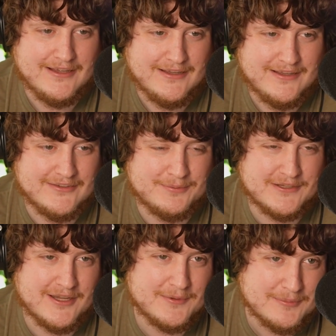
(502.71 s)
It's
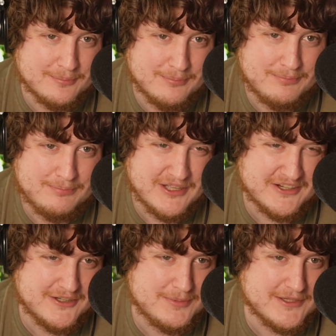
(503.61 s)
becoming
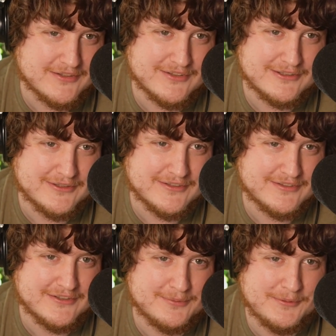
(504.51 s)
better because like less
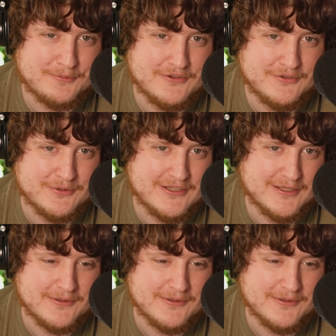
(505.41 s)
and less people are doing it,